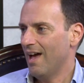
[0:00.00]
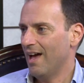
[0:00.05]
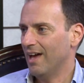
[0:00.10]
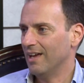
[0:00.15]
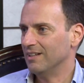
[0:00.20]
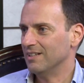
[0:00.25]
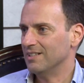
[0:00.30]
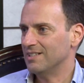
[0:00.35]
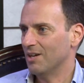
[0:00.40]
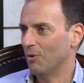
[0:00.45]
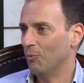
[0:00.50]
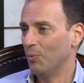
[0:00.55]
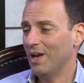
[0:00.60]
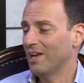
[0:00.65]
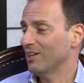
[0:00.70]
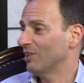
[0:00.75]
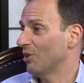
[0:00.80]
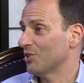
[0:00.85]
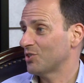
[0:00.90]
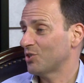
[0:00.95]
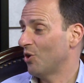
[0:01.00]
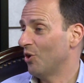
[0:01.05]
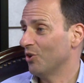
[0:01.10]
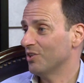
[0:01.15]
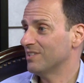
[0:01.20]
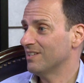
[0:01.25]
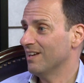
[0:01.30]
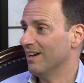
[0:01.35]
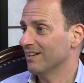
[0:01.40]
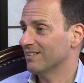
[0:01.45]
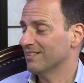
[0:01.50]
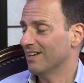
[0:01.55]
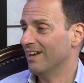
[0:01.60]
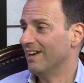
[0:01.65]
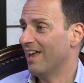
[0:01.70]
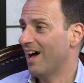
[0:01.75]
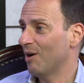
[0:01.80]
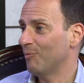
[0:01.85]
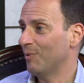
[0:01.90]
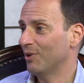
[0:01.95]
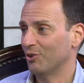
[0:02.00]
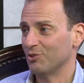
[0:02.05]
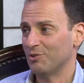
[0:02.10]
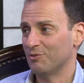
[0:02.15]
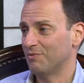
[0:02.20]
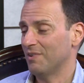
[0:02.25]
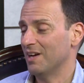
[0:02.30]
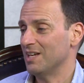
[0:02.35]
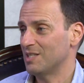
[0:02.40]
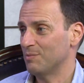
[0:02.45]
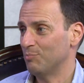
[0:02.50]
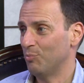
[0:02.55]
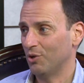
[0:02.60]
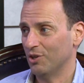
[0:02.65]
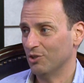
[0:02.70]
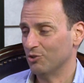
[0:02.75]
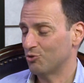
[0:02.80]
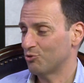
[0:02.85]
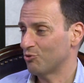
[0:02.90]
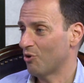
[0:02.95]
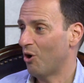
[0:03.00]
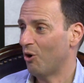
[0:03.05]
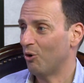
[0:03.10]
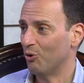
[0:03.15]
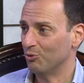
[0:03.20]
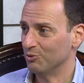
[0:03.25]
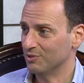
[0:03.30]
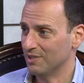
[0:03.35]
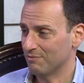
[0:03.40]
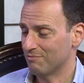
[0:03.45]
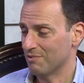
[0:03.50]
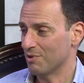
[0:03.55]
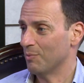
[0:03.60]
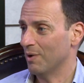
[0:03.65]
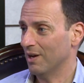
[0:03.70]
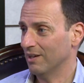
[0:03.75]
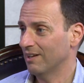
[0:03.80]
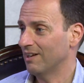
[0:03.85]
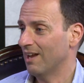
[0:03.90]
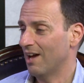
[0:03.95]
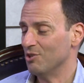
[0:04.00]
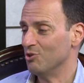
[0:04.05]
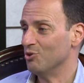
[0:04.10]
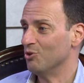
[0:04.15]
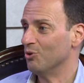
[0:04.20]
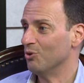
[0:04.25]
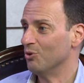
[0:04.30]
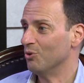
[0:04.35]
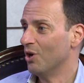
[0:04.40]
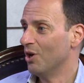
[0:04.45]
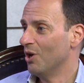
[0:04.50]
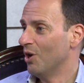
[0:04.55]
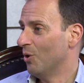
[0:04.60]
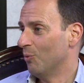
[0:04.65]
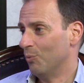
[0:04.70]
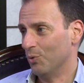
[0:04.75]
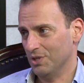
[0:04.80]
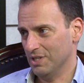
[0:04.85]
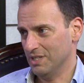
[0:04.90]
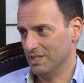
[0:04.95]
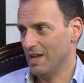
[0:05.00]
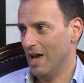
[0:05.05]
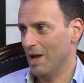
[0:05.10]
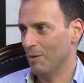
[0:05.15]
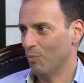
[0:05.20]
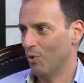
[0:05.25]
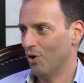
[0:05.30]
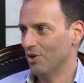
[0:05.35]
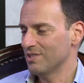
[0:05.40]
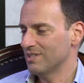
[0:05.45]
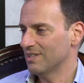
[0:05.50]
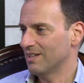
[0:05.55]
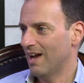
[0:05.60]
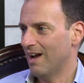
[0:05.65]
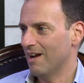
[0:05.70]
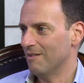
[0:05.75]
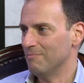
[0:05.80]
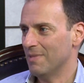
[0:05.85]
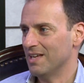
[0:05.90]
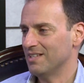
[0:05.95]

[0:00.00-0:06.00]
And we had lost contact, and I went onto Facebook and trolled everyone, and I knew what his name was, and I